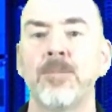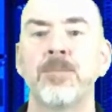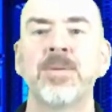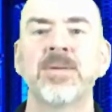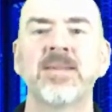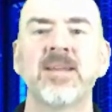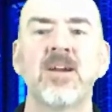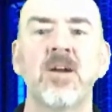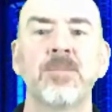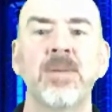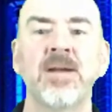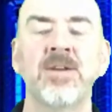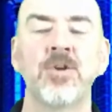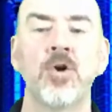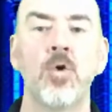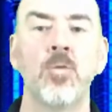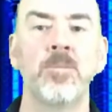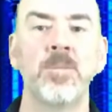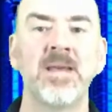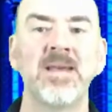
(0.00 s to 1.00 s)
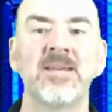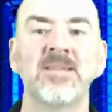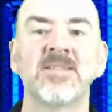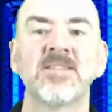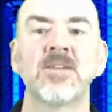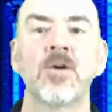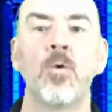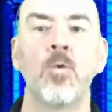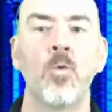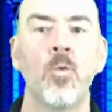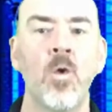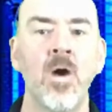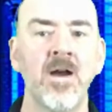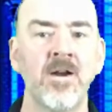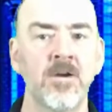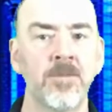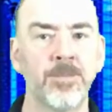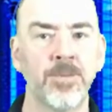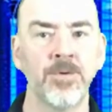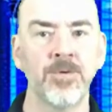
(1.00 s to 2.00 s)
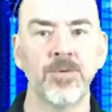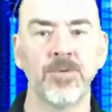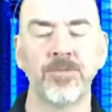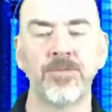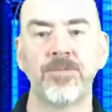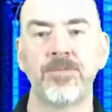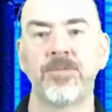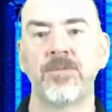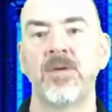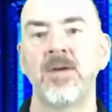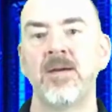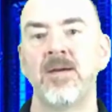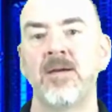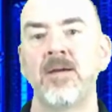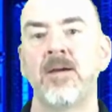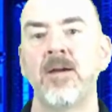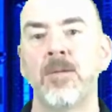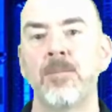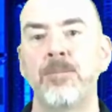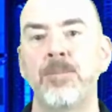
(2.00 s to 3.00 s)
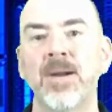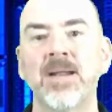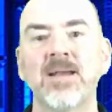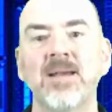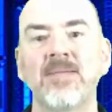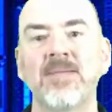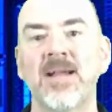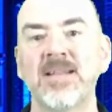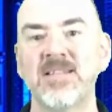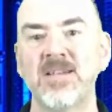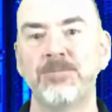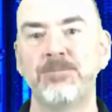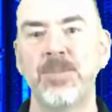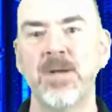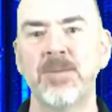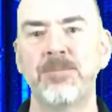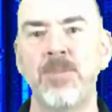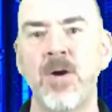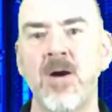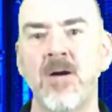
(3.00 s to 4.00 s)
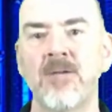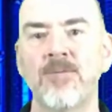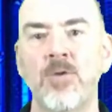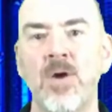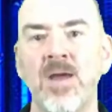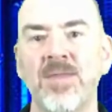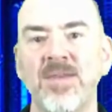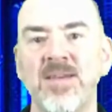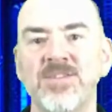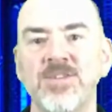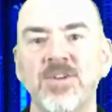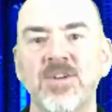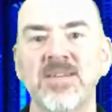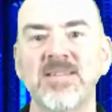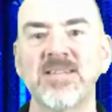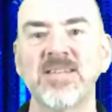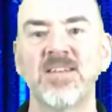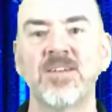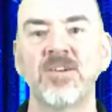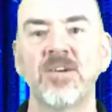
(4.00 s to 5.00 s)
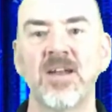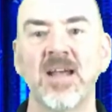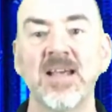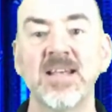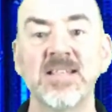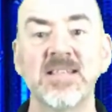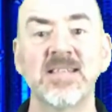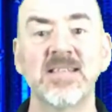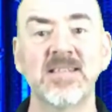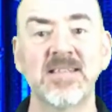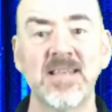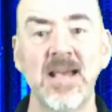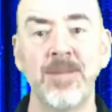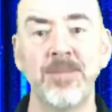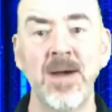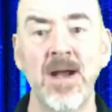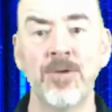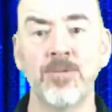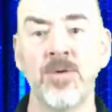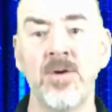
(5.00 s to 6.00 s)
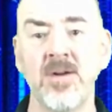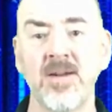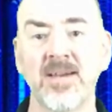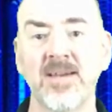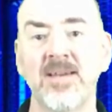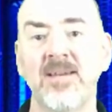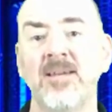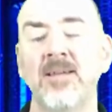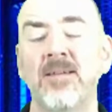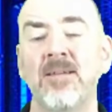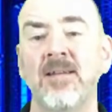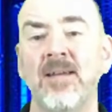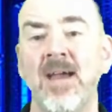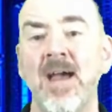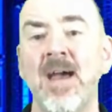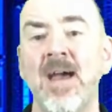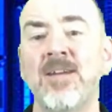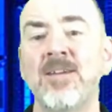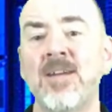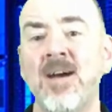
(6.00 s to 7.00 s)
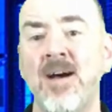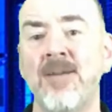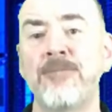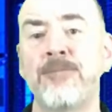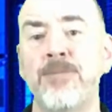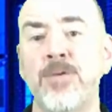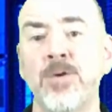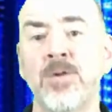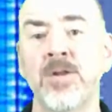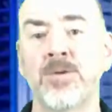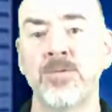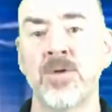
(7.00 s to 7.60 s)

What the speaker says: but they are by no means waterproof. But again, that's a big part of why these are considered semi-rugged and not fully